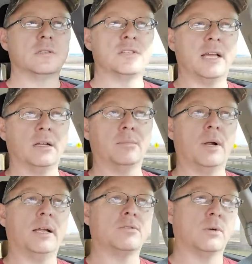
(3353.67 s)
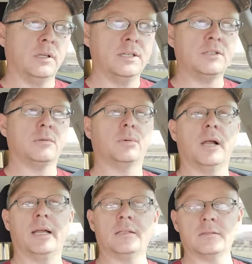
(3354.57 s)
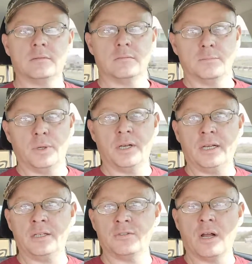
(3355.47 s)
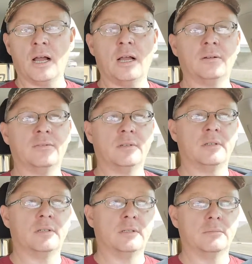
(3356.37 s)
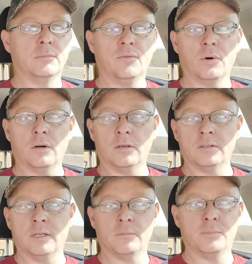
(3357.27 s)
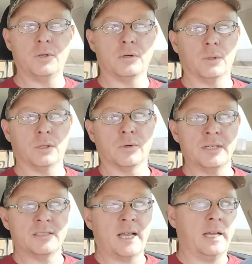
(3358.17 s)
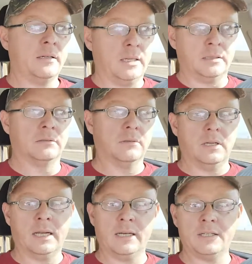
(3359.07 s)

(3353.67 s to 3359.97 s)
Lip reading: set your brakes, release your brakes, put it in drive before the computer would reset and